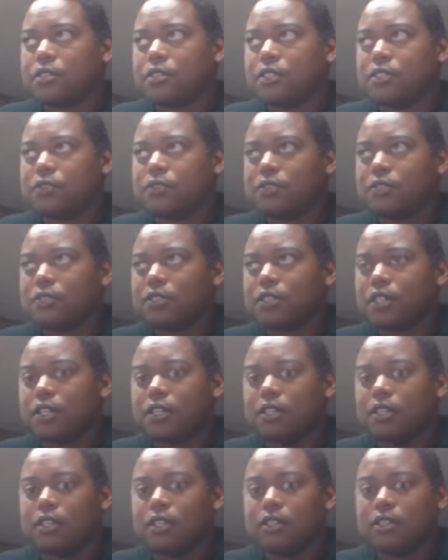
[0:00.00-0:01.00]
was
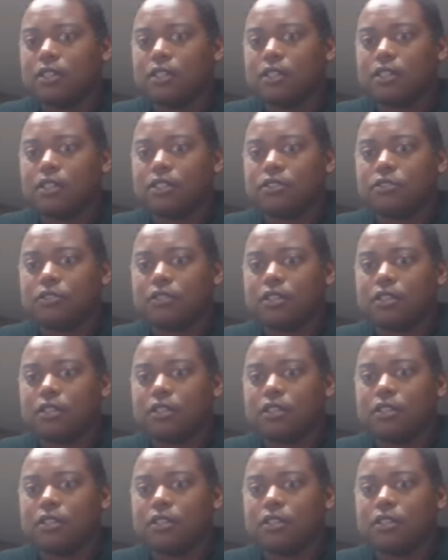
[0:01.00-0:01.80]
a